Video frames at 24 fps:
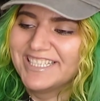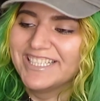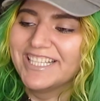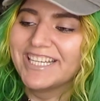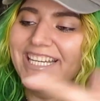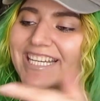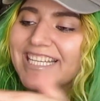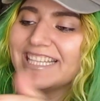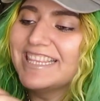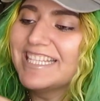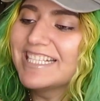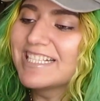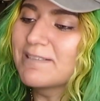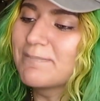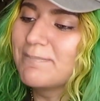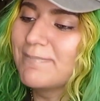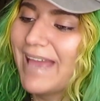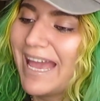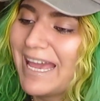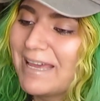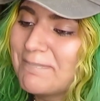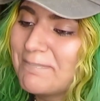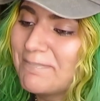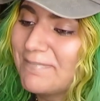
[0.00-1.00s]
Look at this
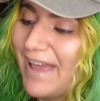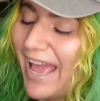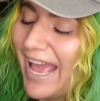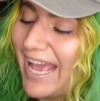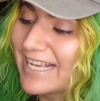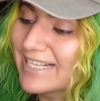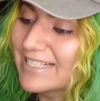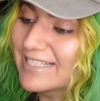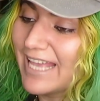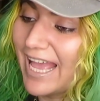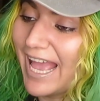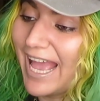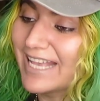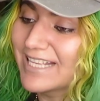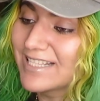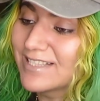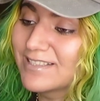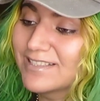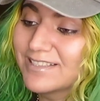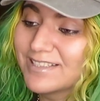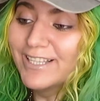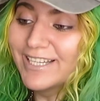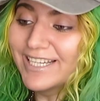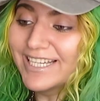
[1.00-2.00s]
Mad Max ass.
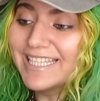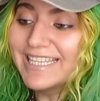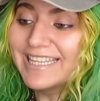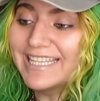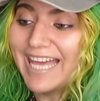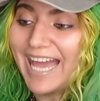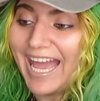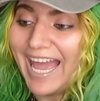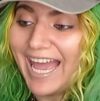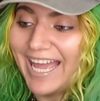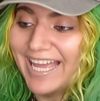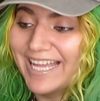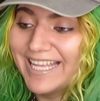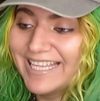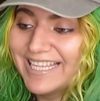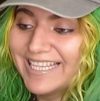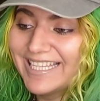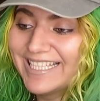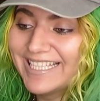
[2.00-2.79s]
Look at that.